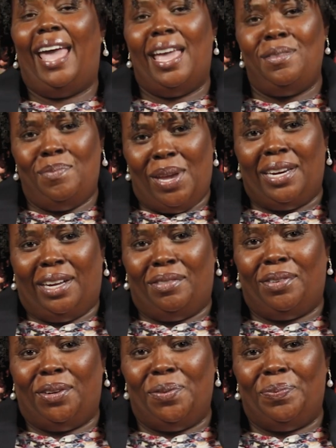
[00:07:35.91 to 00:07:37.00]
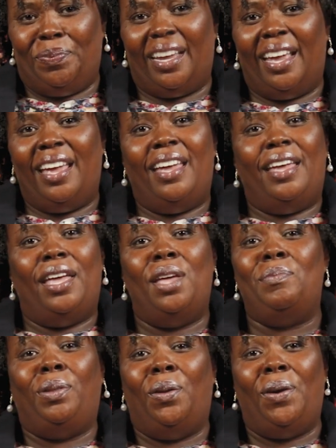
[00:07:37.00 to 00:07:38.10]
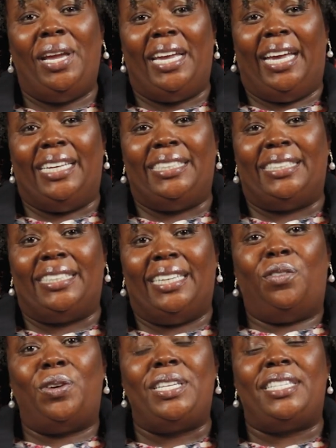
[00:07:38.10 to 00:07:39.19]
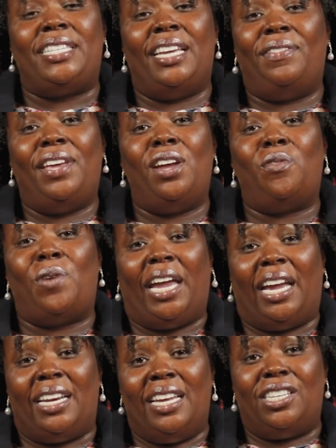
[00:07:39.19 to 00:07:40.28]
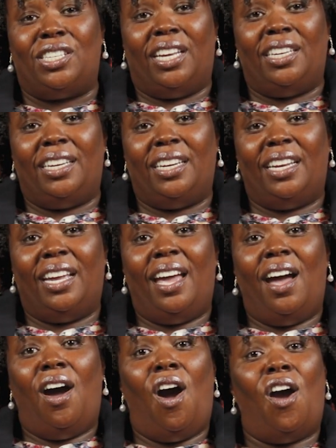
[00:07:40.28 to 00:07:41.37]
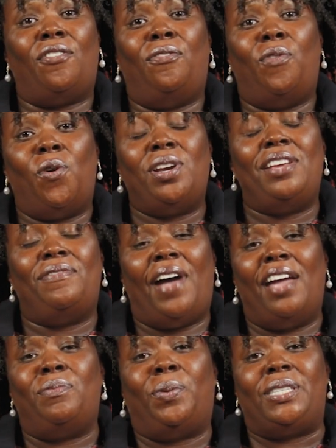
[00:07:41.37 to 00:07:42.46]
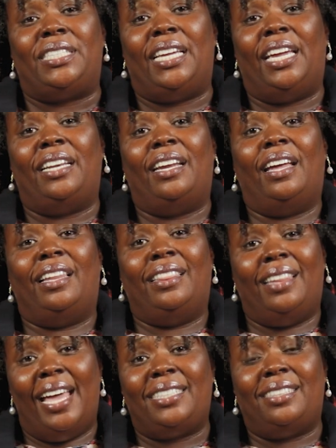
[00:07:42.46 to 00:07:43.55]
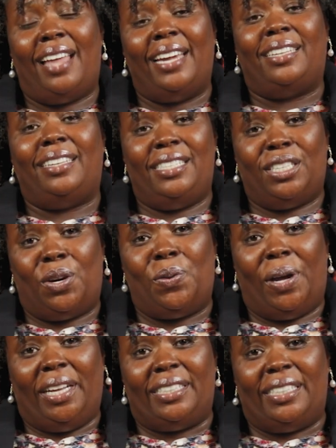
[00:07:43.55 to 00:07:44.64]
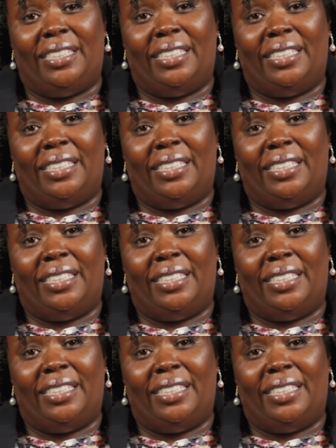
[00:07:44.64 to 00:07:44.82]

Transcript: and meaningful. Employees receiving recognition are 45% less likely to quit.